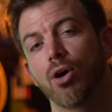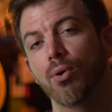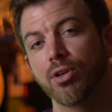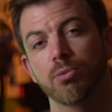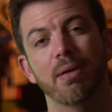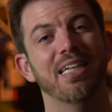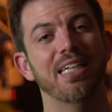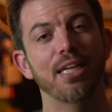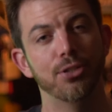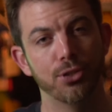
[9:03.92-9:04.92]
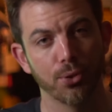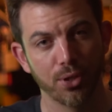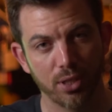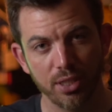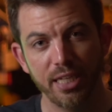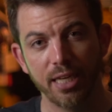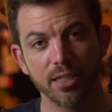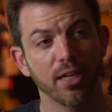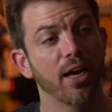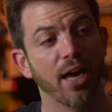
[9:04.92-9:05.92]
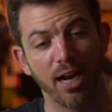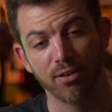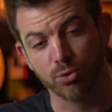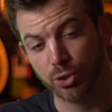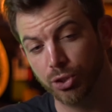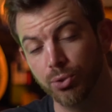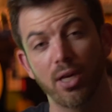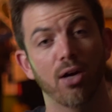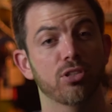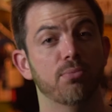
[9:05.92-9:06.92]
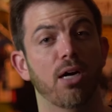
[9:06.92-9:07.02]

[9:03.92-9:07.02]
coating to make it easier to clean. And after a 2,000